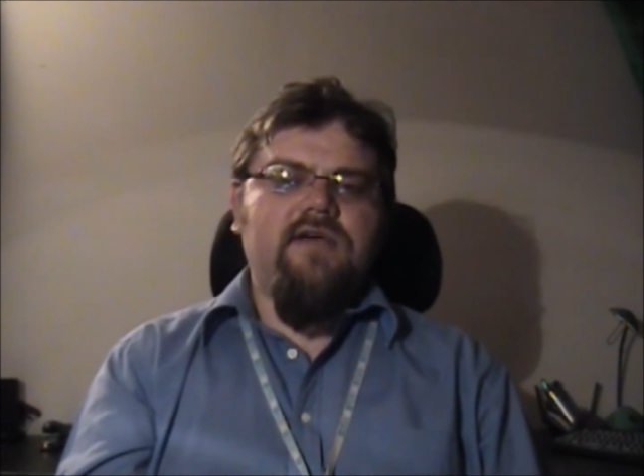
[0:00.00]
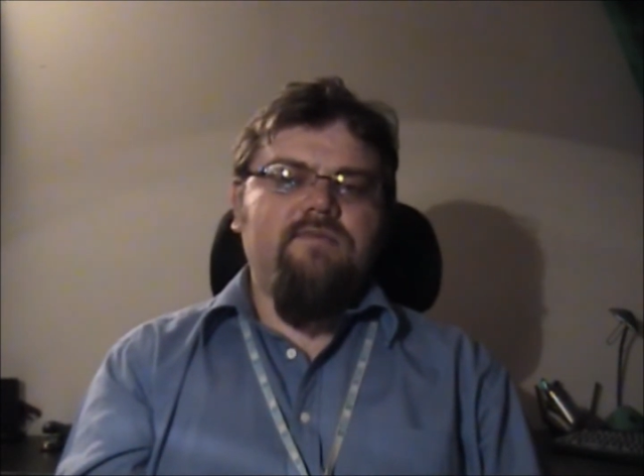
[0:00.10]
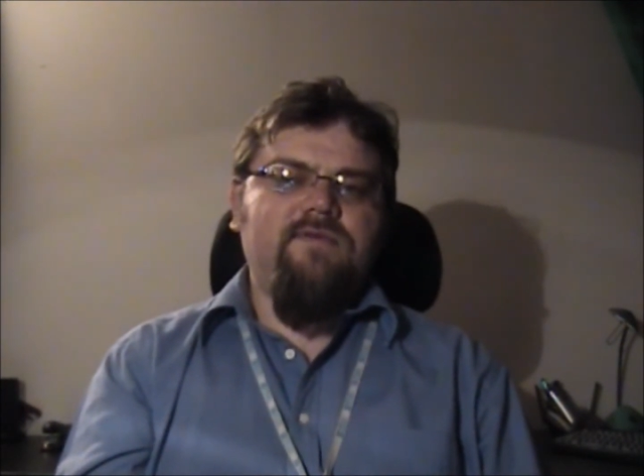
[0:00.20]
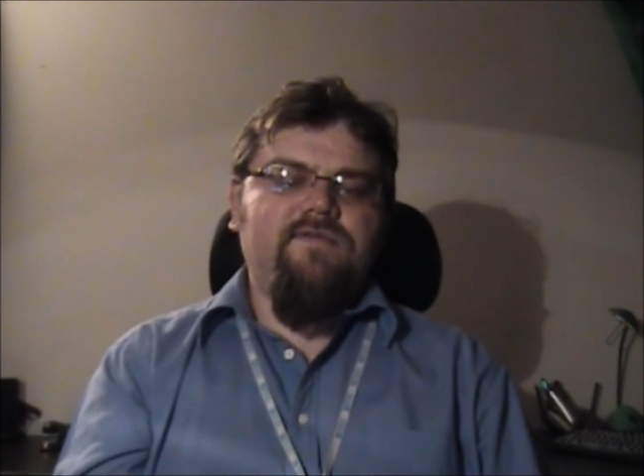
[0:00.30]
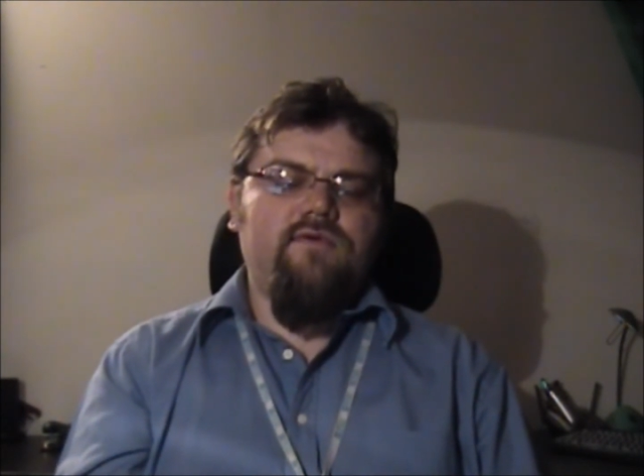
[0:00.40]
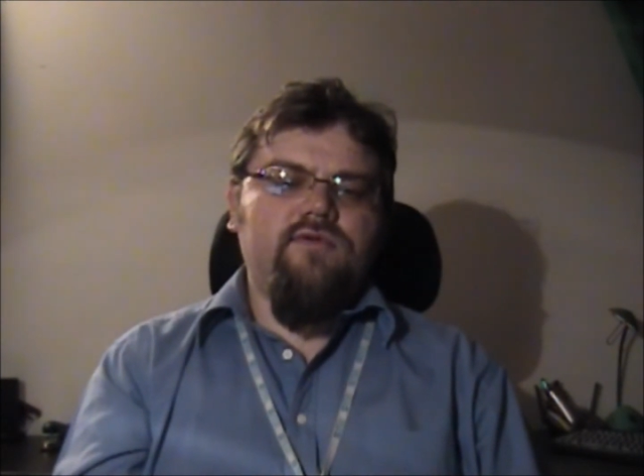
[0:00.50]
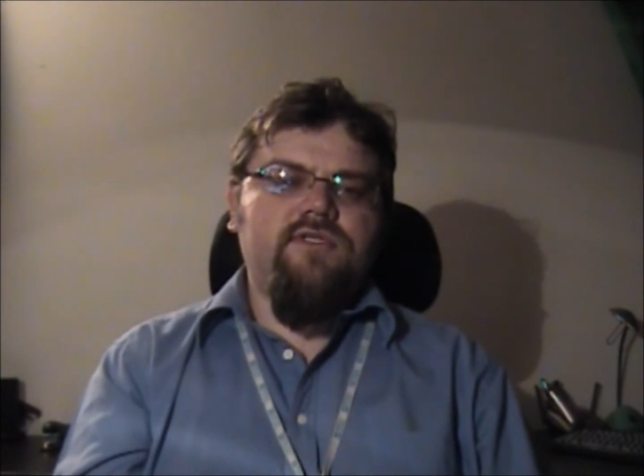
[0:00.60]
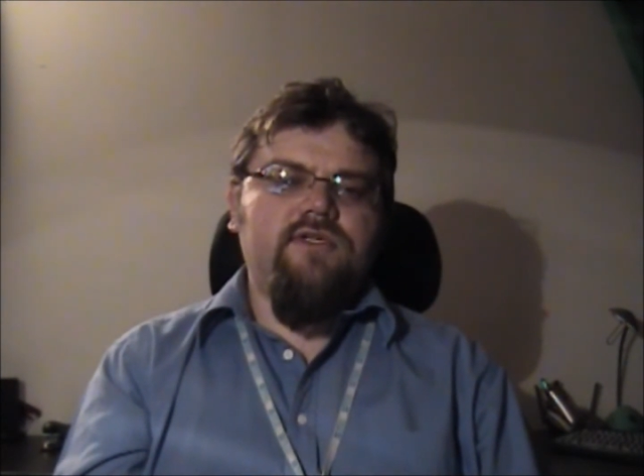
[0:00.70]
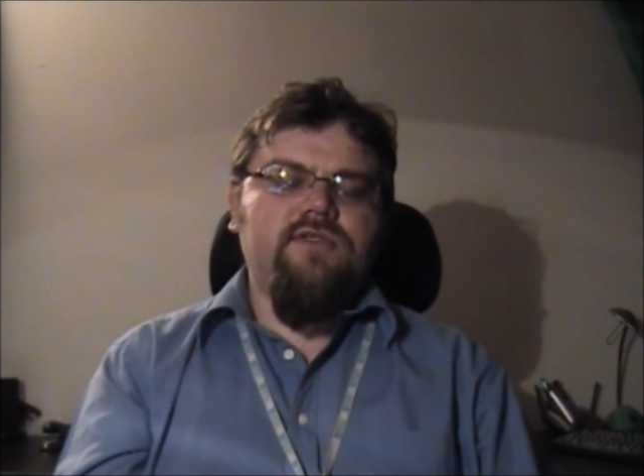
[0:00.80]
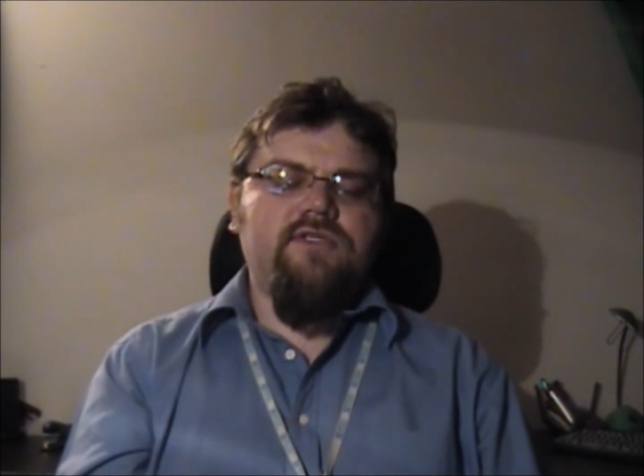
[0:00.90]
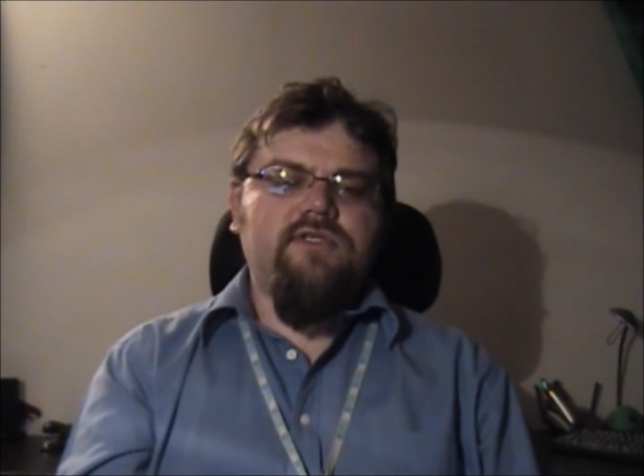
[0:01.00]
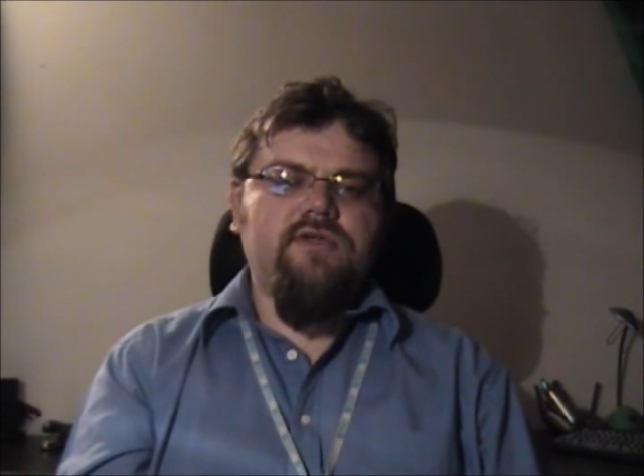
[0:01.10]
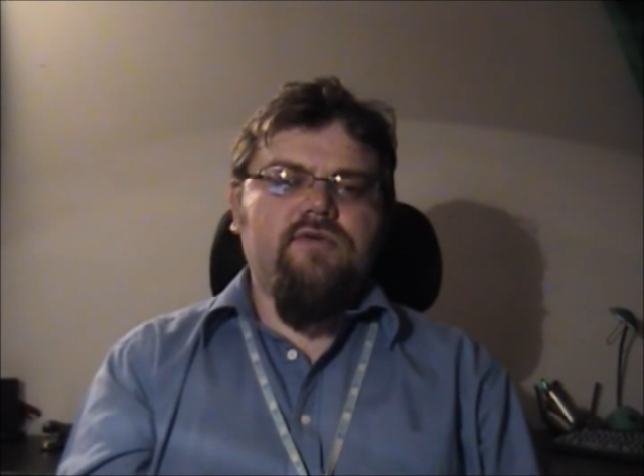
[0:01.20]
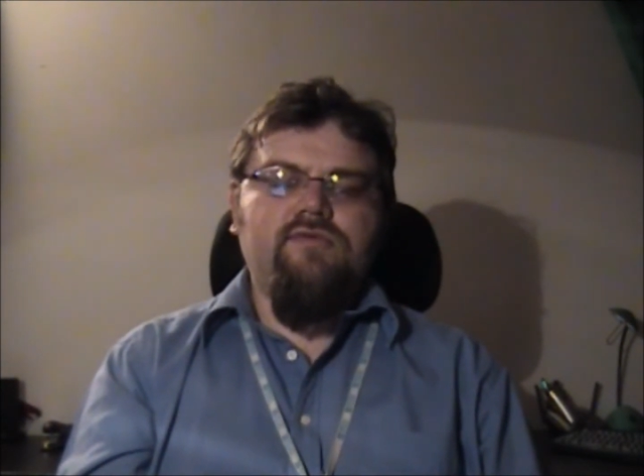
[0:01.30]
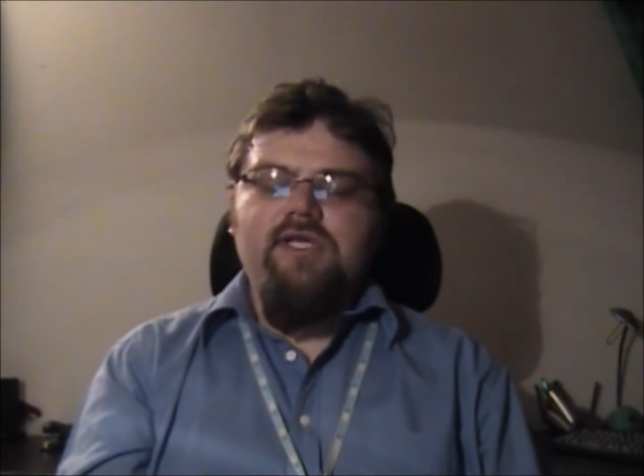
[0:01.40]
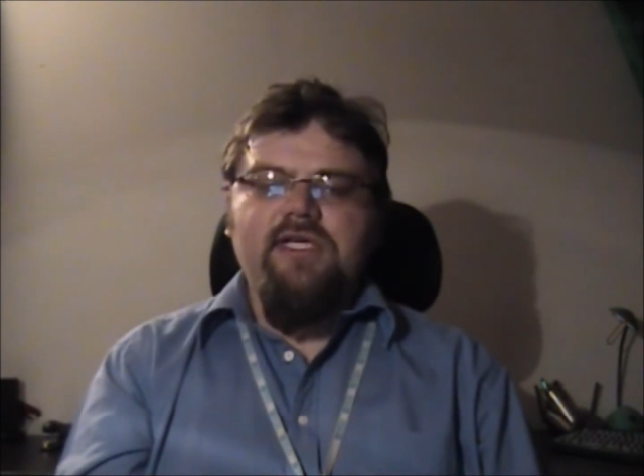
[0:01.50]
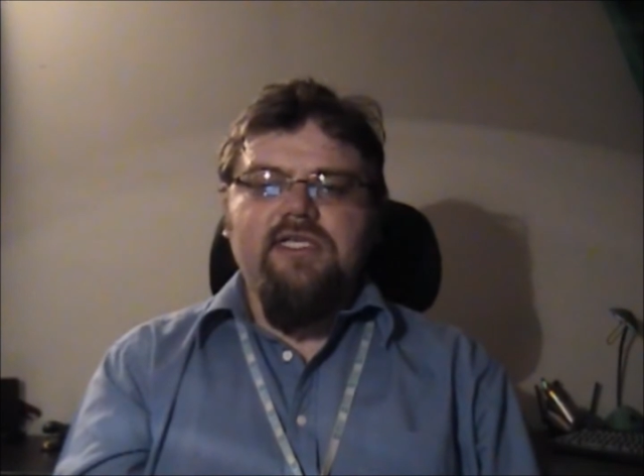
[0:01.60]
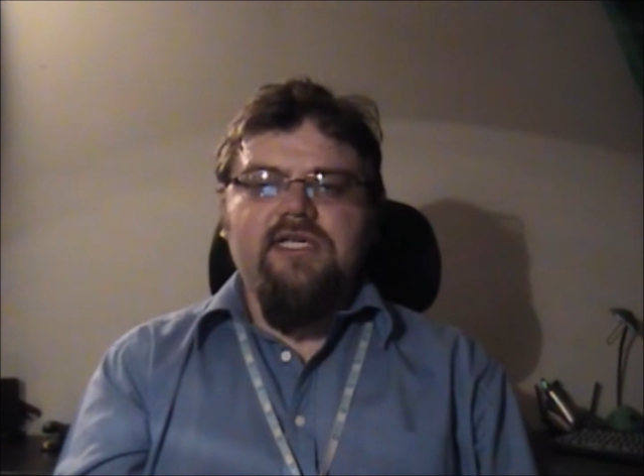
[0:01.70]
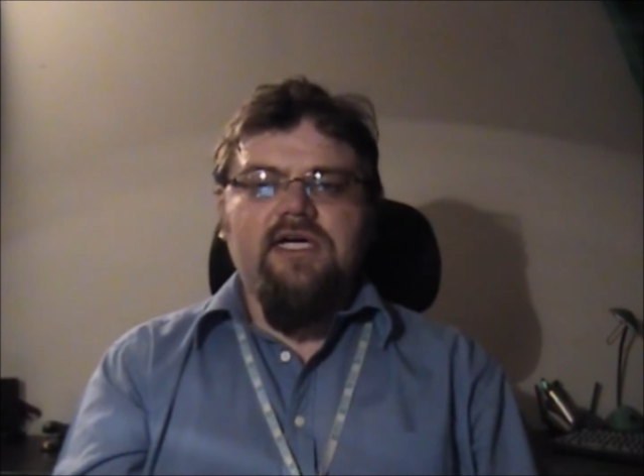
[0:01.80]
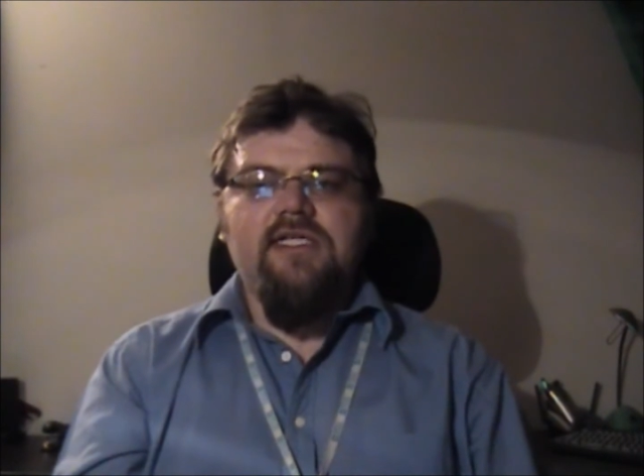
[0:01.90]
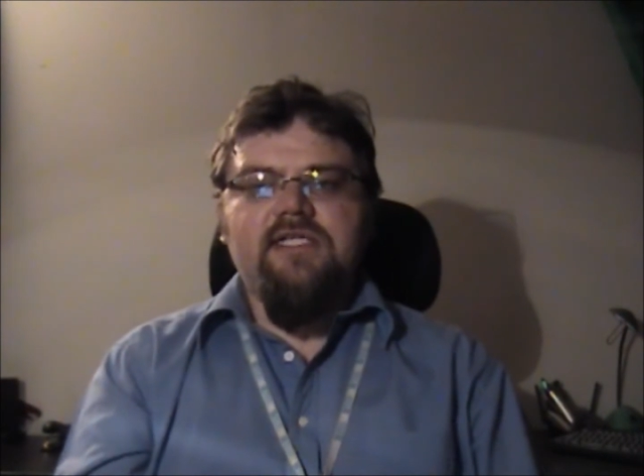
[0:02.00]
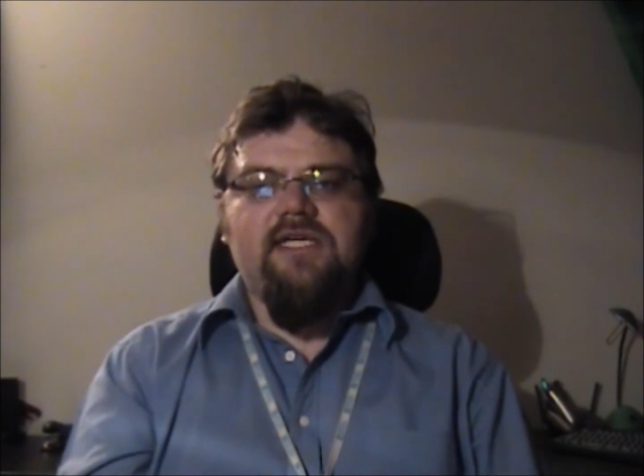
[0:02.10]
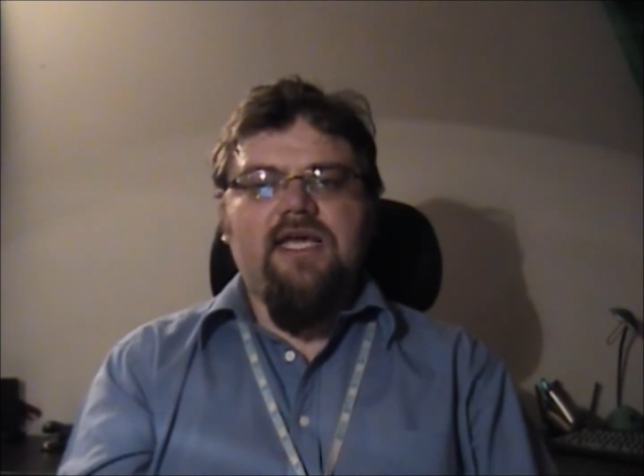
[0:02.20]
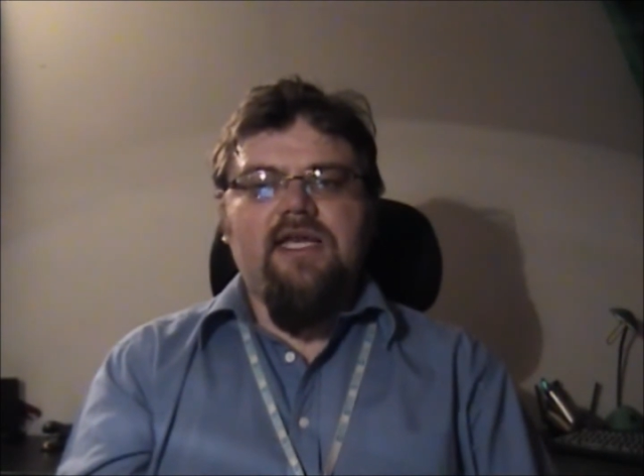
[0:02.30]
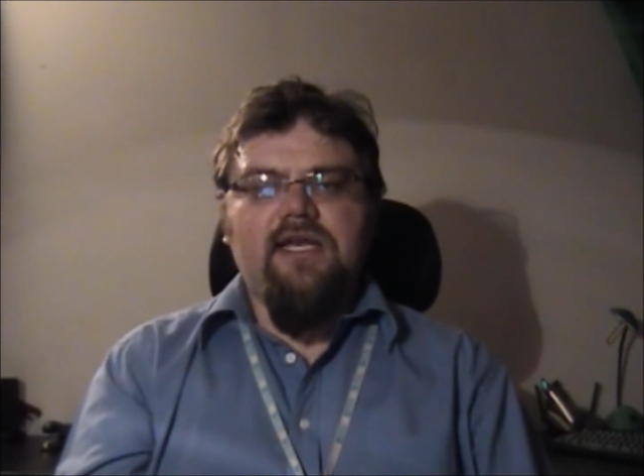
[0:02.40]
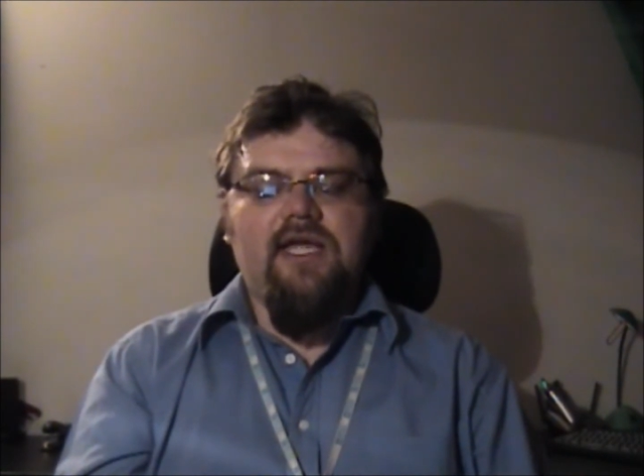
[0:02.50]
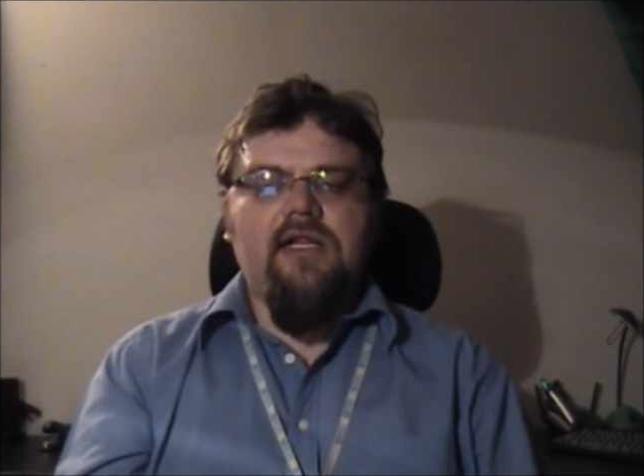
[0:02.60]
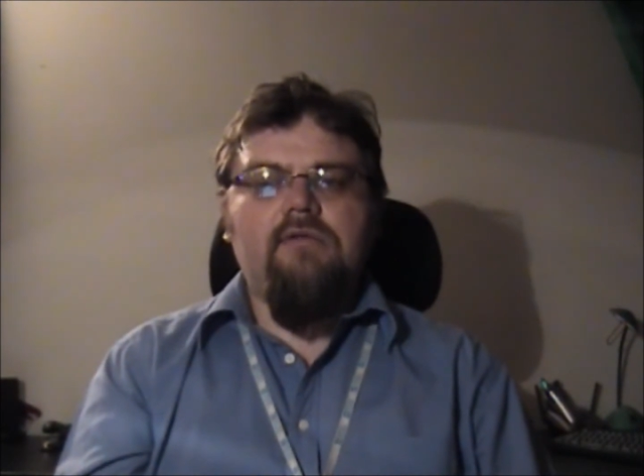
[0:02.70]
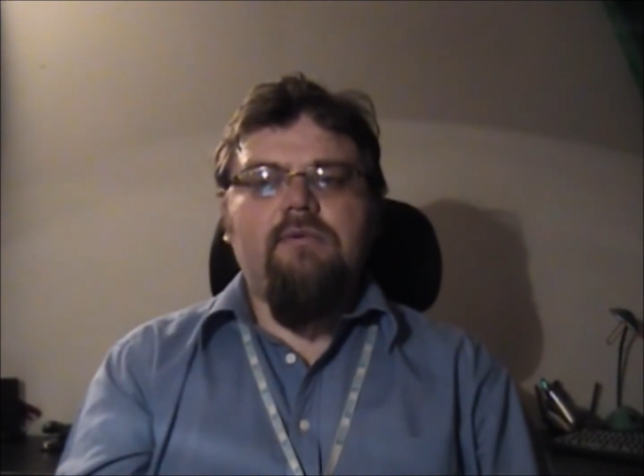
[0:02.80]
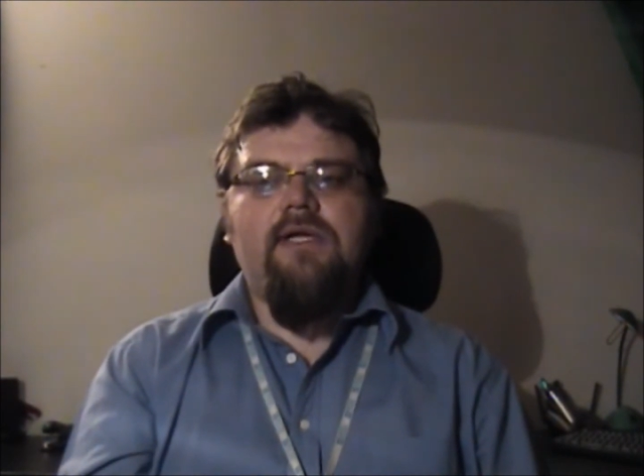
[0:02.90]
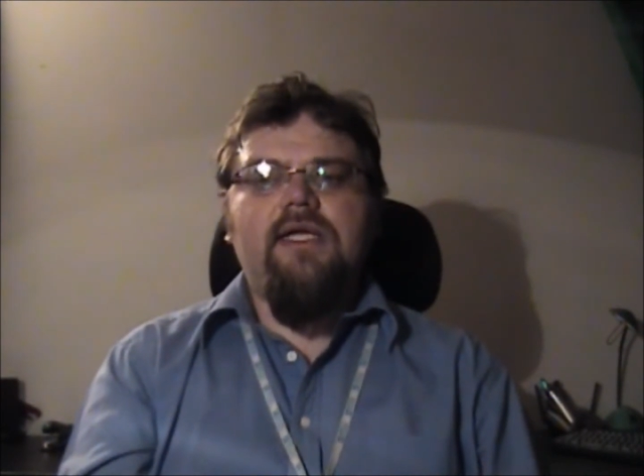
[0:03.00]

before students do a reading task can help